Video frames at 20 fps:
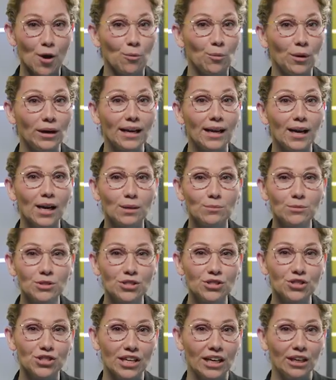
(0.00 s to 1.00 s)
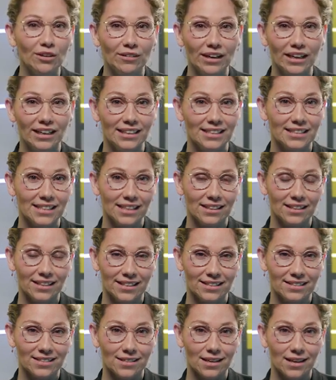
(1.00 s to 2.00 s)
When it comes to generating data
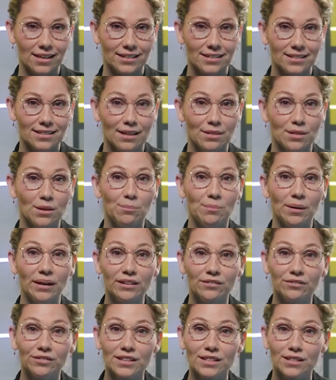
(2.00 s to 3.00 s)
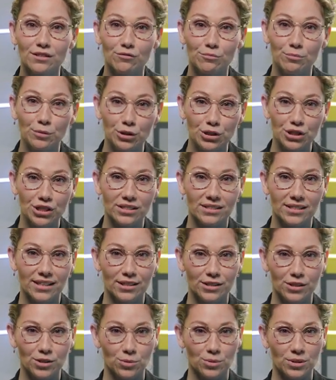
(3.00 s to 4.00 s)
insights, the benefits of merging
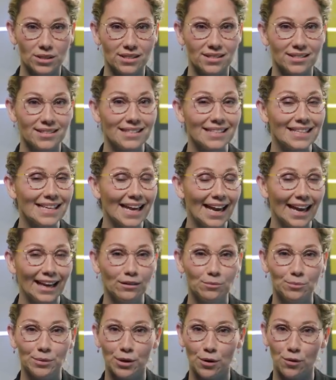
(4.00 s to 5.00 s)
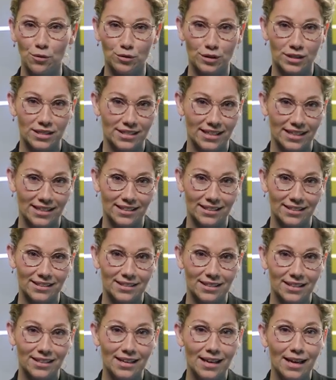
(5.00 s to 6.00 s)
data sources can't be overstated.
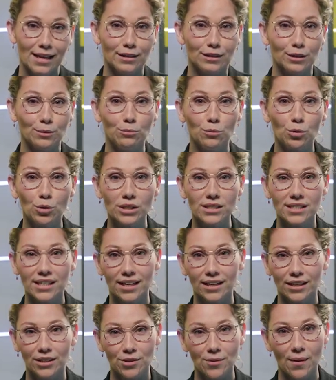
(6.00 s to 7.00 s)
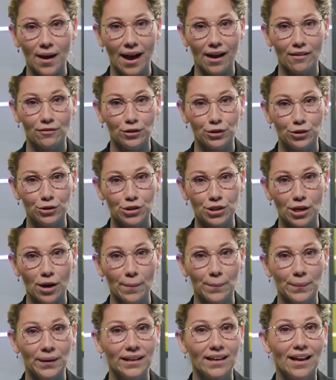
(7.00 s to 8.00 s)
The more data you have on your
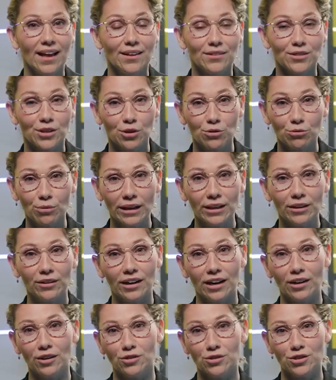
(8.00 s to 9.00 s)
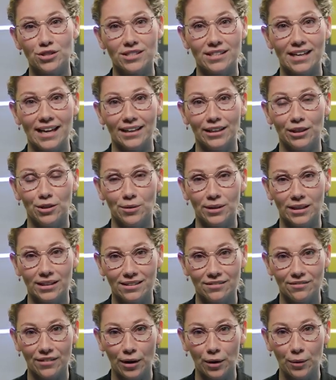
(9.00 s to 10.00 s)
topic, the greater an understanding you can
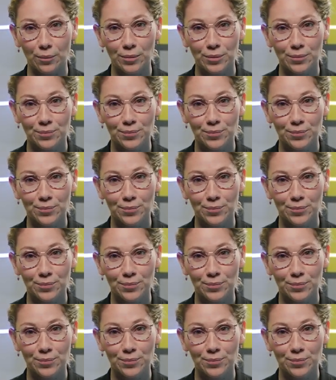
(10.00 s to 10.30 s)
develop.